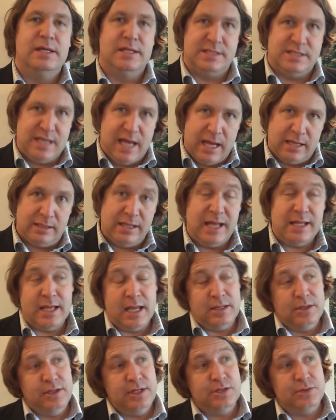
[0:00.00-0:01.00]
Exactly.
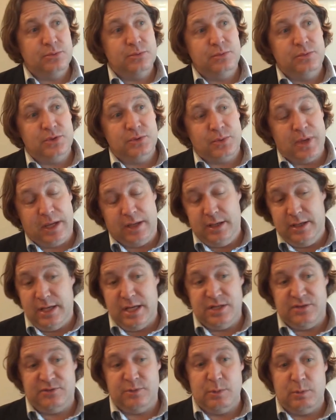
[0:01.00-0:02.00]
And you need to
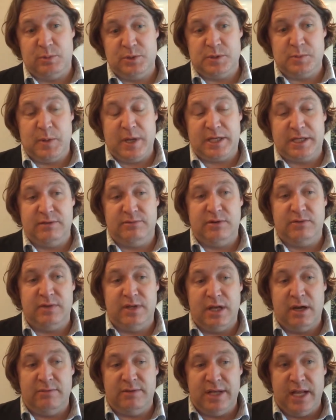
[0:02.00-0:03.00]
recognize from a perspective
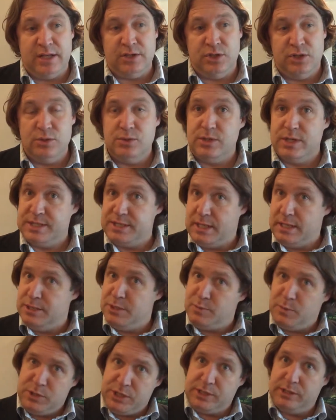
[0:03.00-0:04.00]
of an end user, and it's
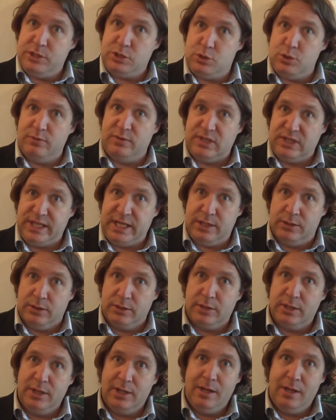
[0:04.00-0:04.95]
particularly true of a leader.